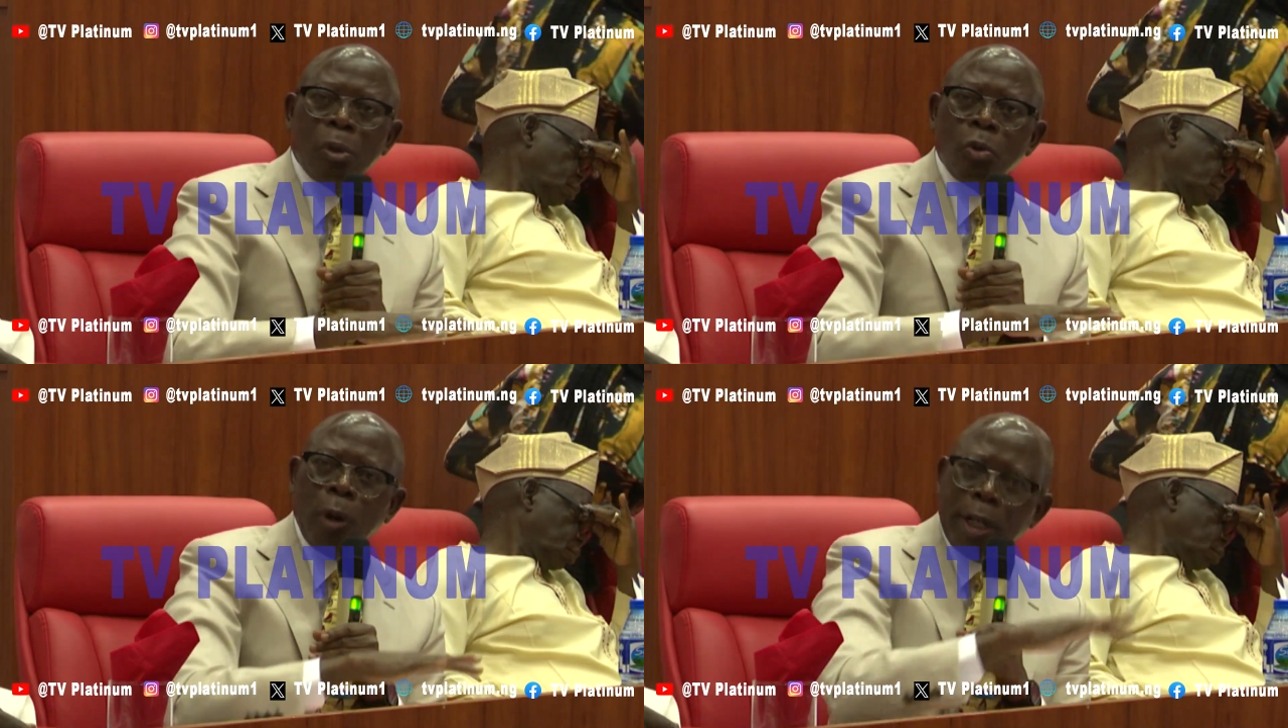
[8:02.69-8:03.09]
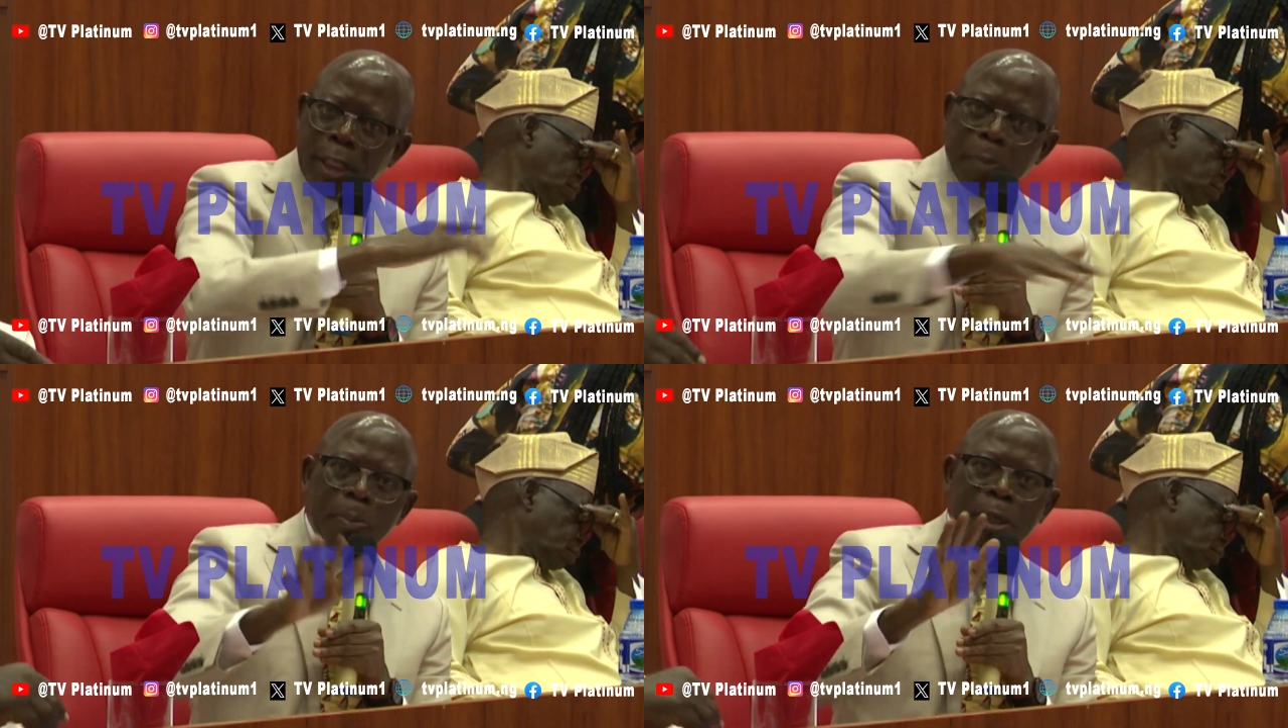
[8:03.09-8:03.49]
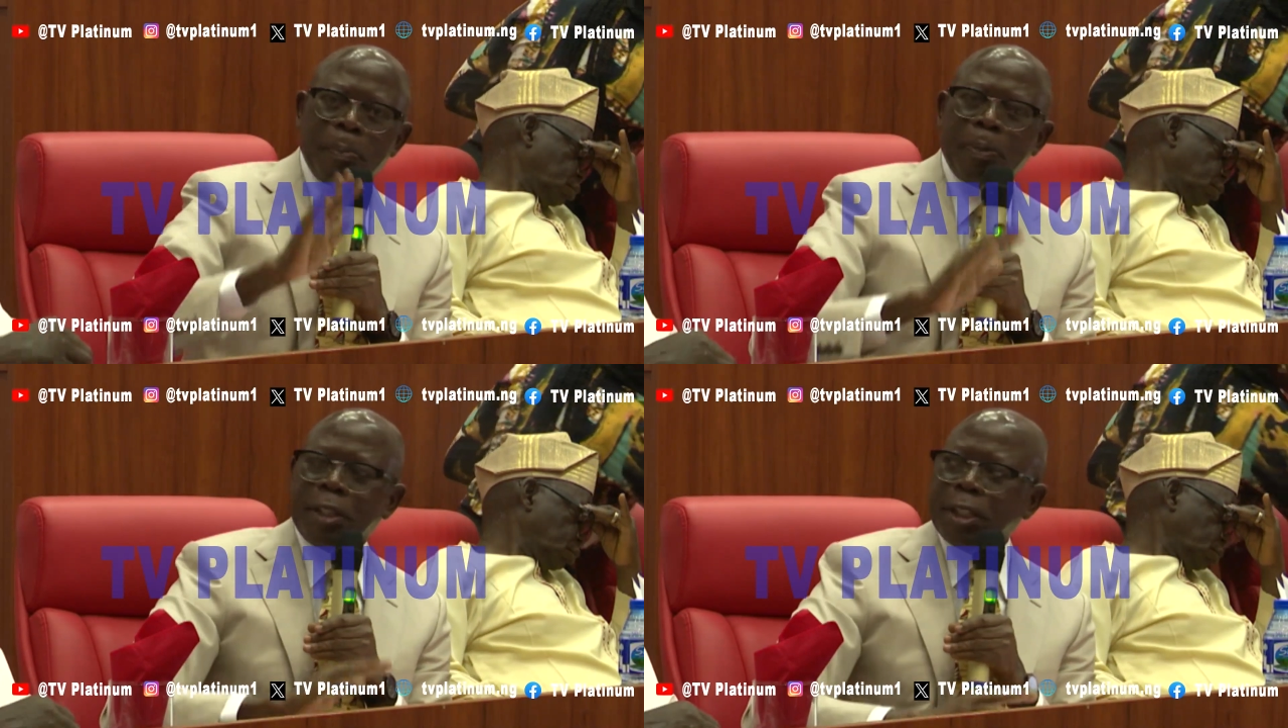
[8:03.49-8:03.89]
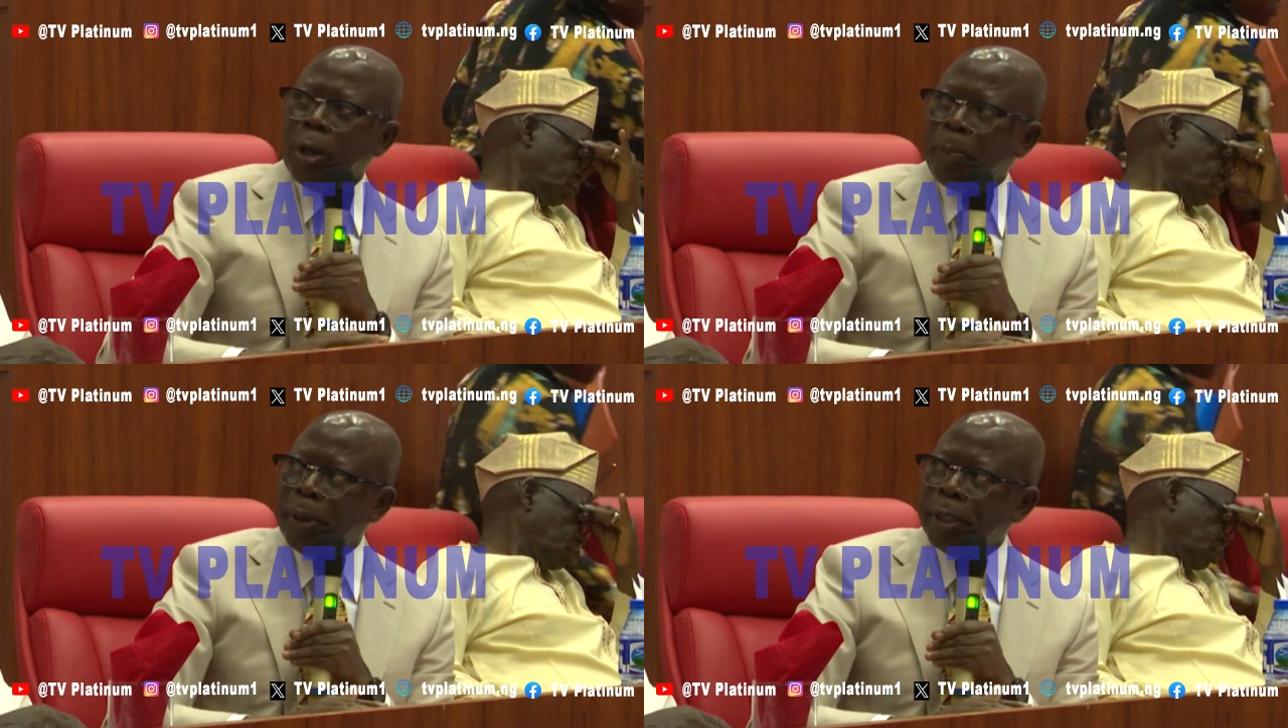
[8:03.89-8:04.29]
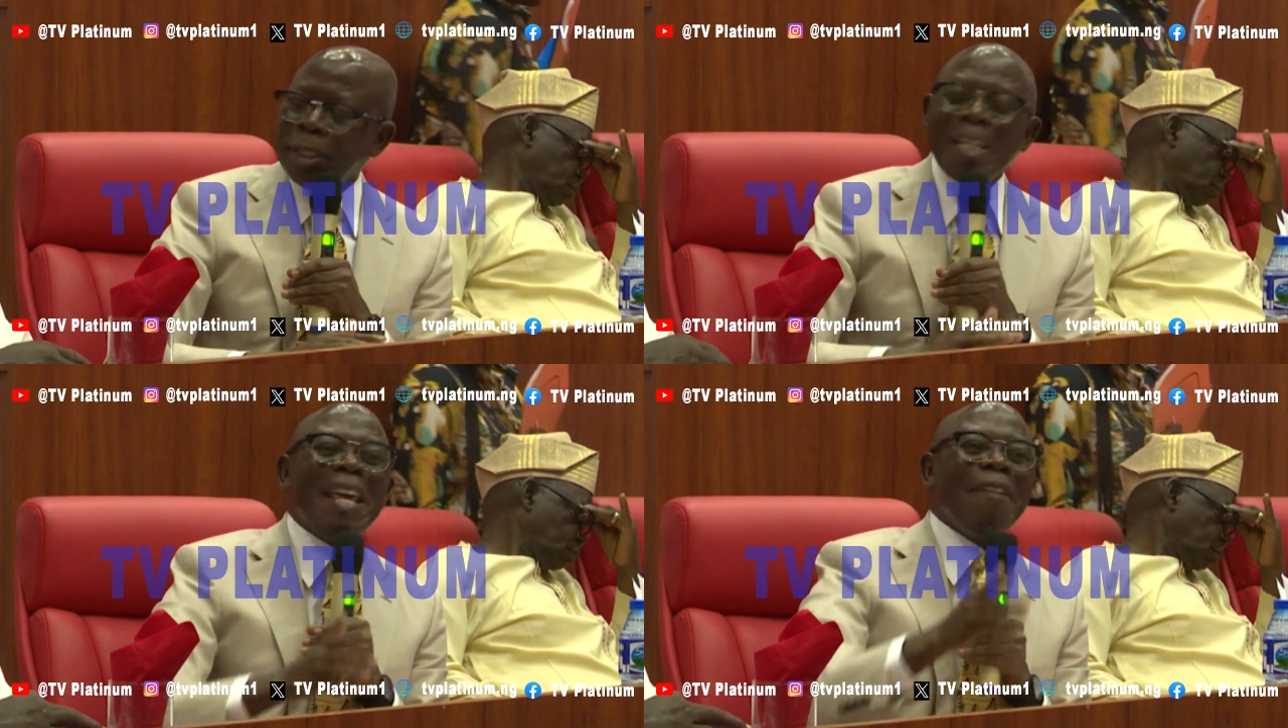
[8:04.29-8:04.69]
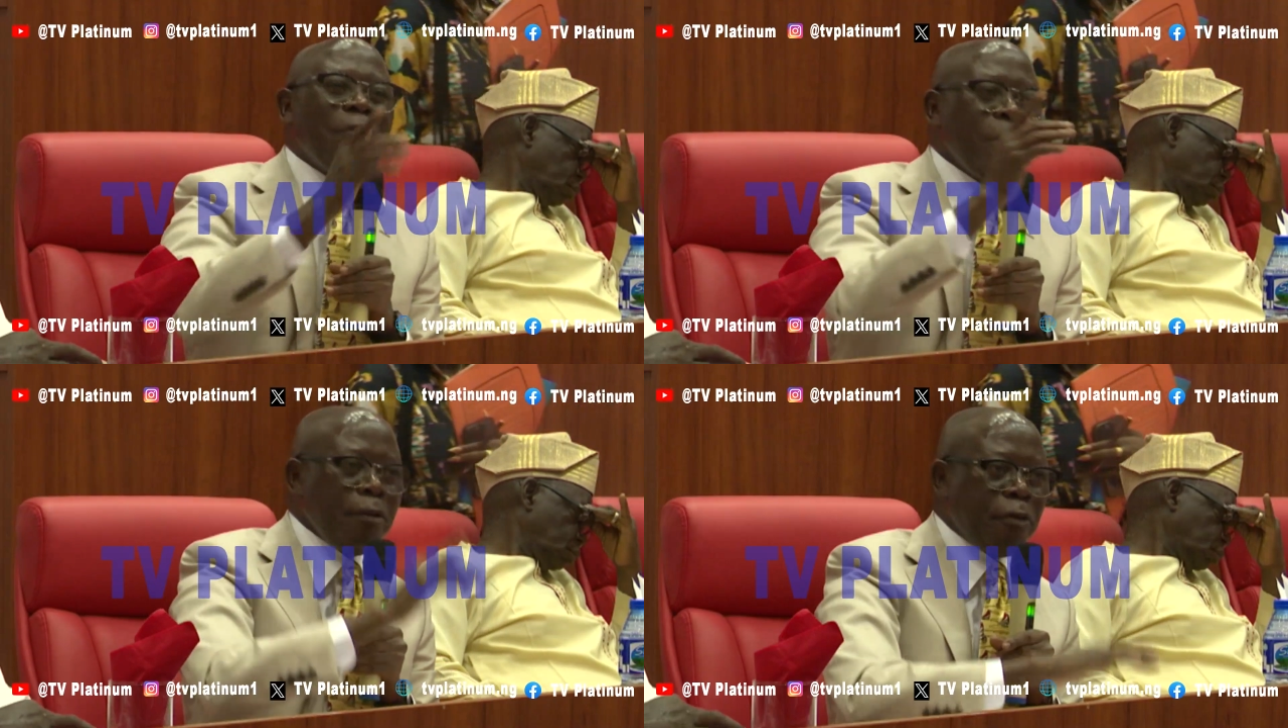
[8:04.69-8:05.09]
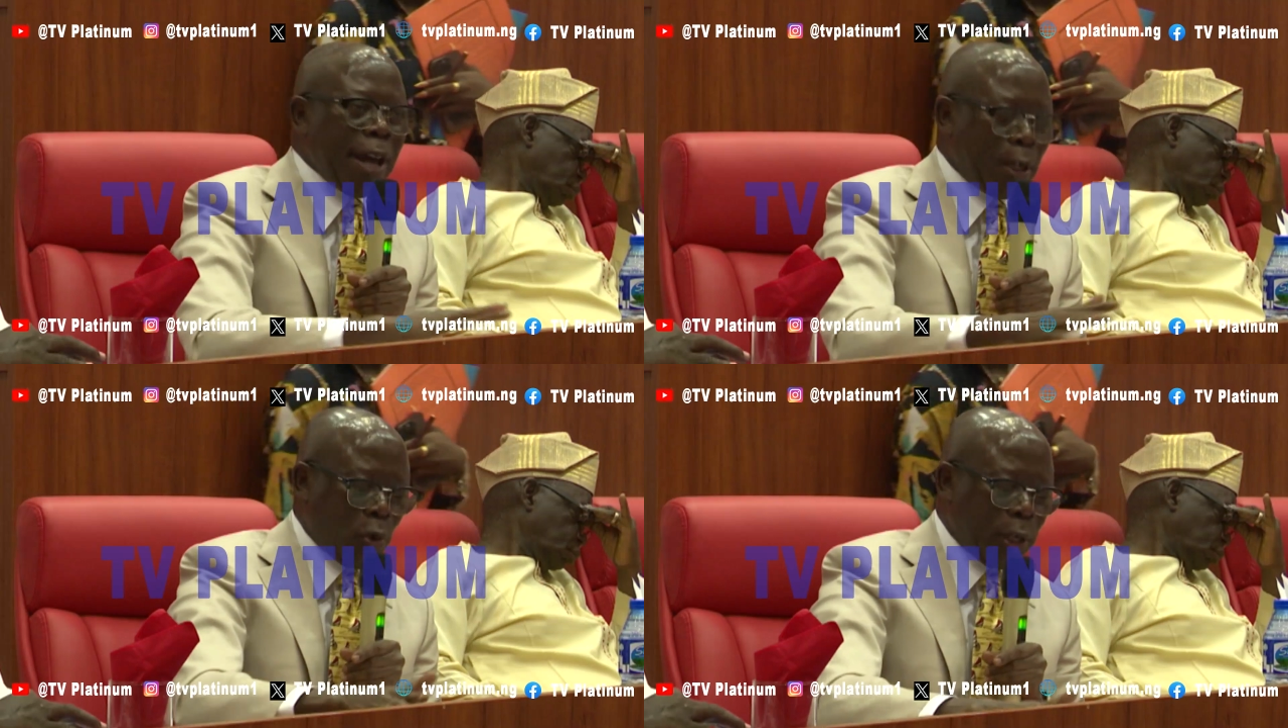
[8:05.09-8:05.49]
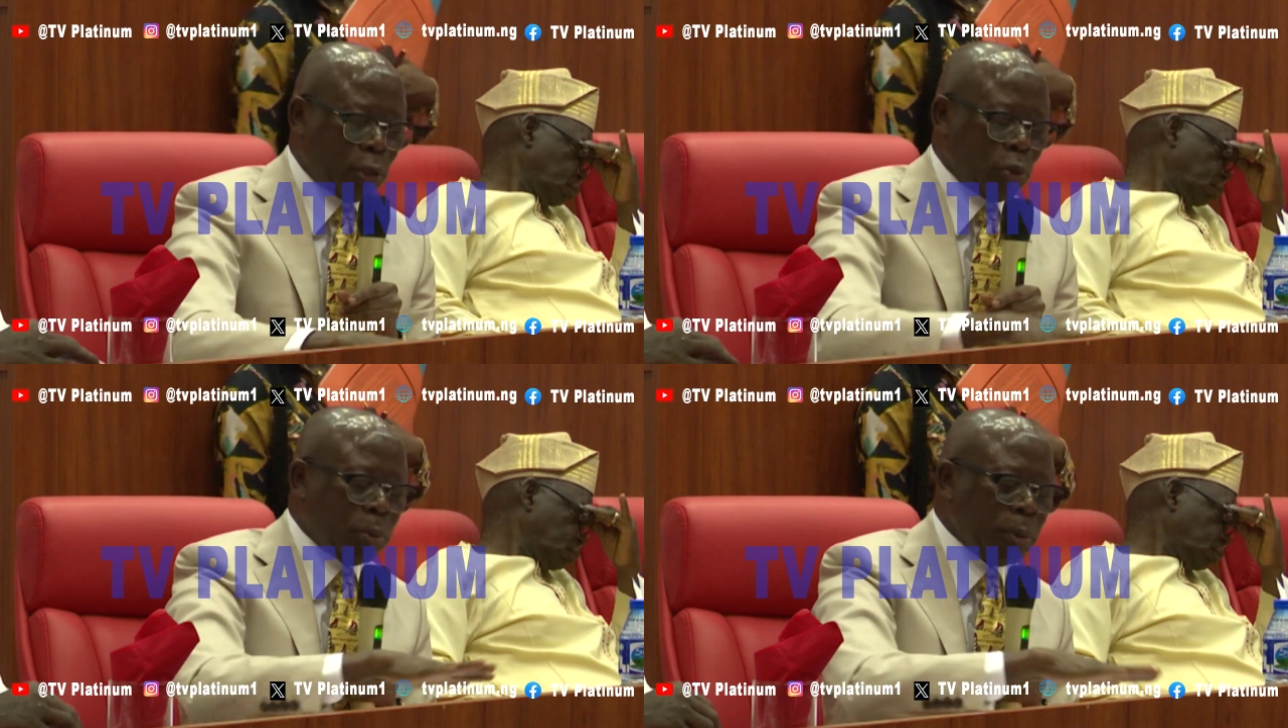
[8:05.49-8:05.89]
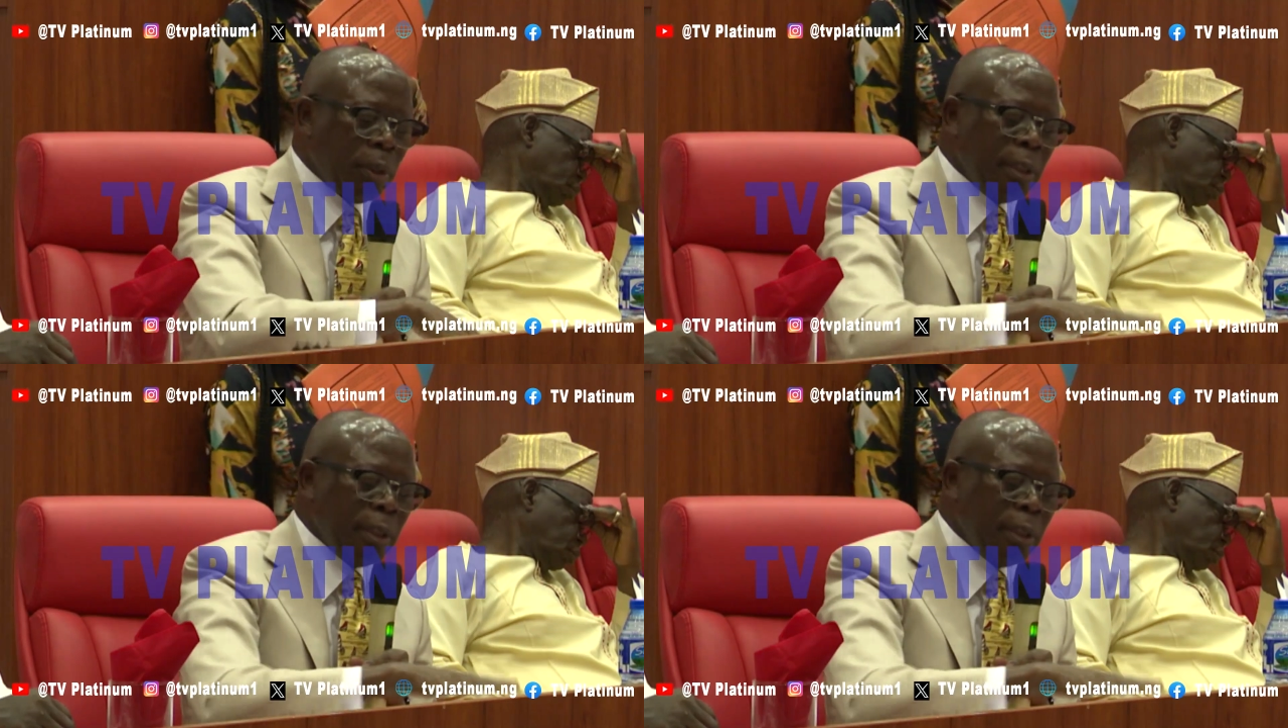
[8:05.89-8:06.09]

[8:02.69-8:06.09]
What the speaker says: What is the depreciation policy, even if we are to assume